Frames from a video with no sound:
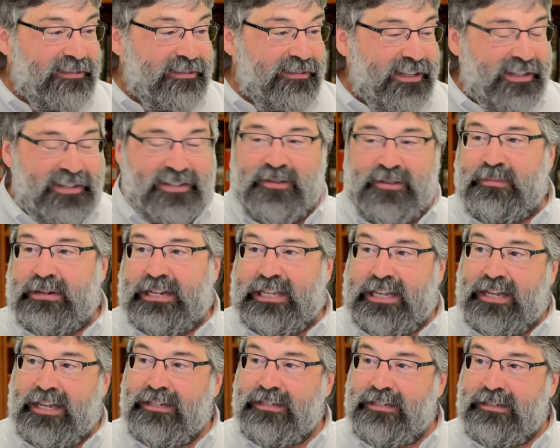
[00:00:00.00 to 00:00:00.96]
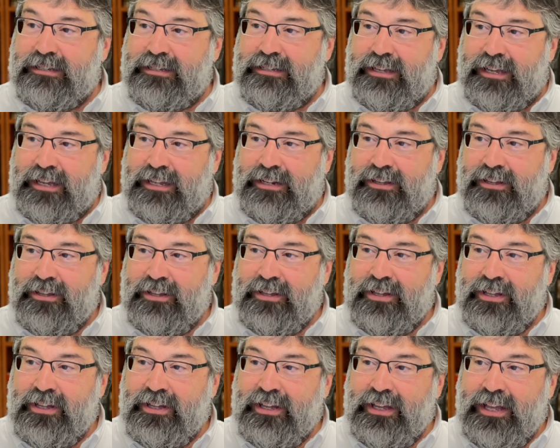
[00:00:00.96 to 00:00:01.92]
It's somebody else's kid.
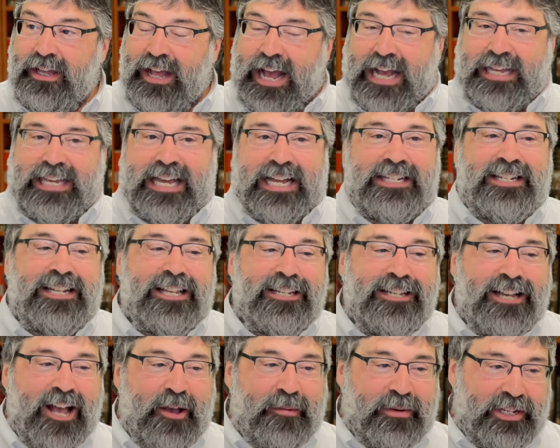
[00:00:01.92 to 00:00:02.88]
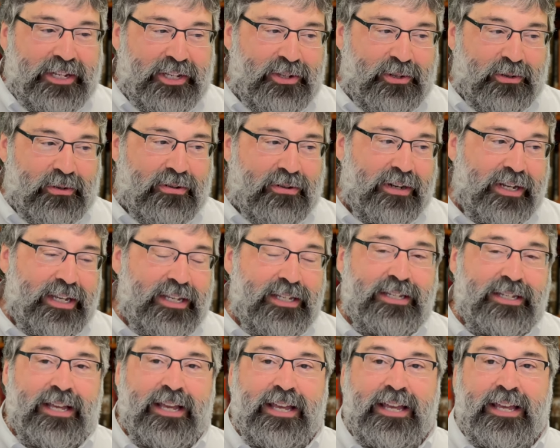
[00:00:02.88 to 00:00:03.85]
I can't tell you how many
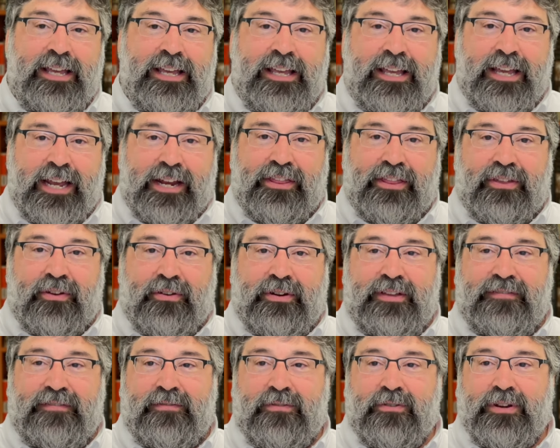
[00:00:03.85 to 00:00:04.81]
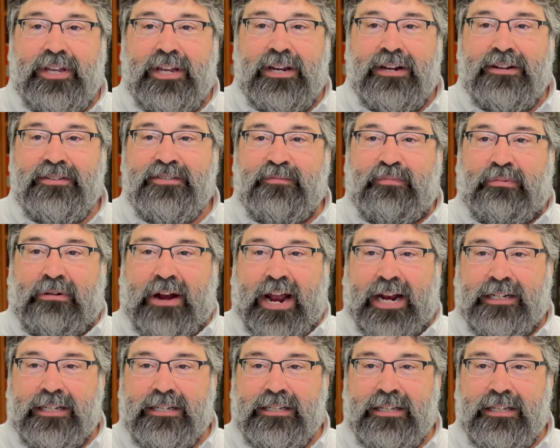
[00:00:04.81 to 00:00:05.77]
stories in 34 years of
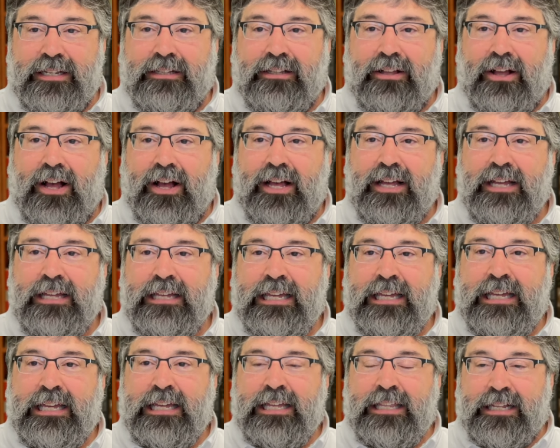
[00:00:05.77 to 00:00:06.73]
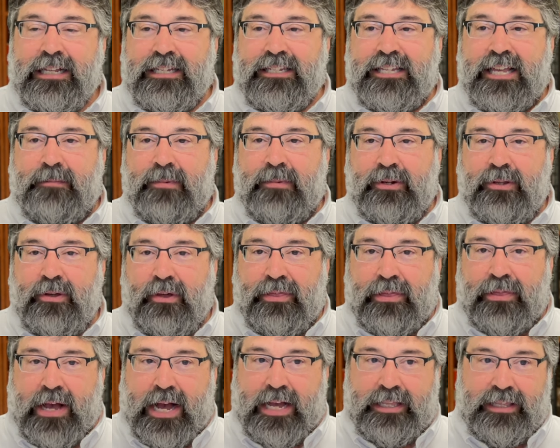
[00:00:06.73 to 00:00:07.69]
practicing law that someone who
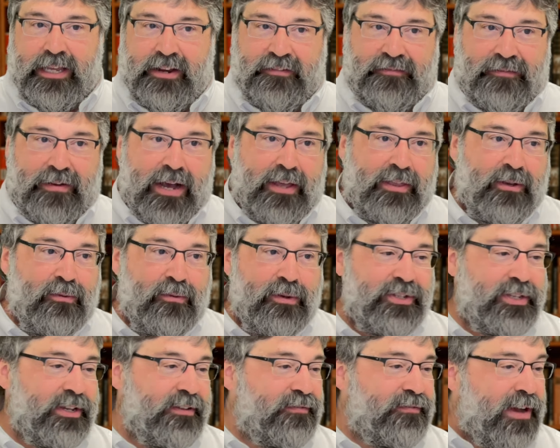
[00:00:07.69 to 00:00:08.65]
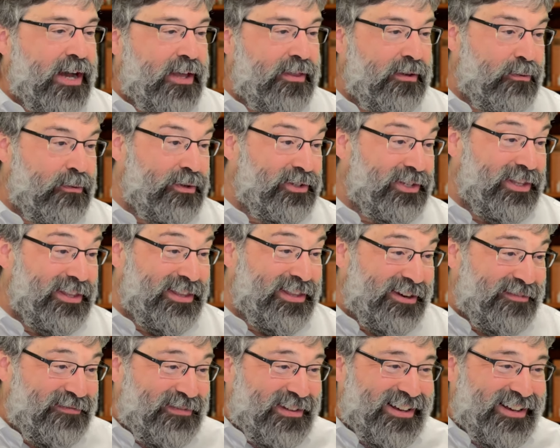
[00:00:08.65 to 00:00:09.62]
thought their father was their father wasn't
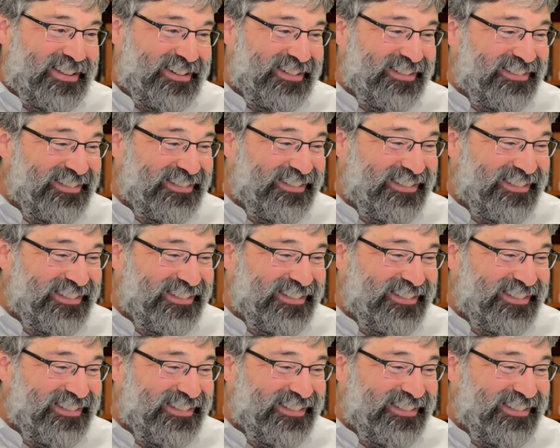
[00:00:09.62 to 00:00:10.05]
their father.